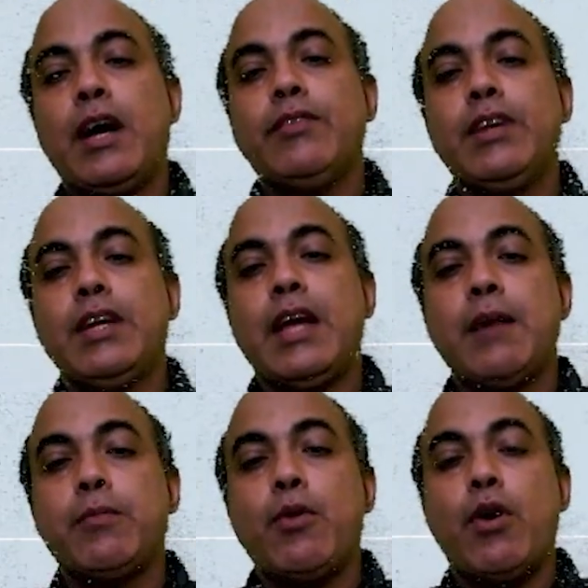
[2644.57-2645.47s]
we have
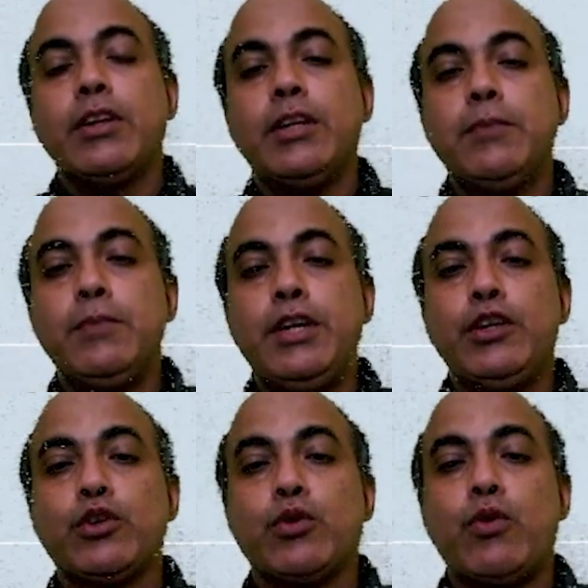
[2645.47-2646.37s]
got the mean
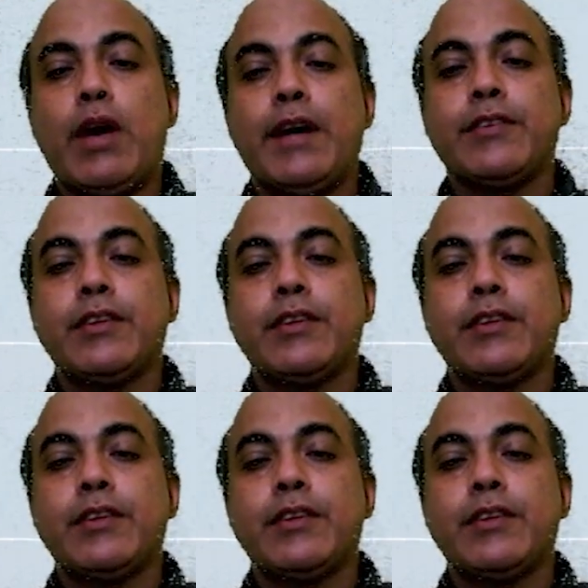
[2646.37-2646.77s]
squares,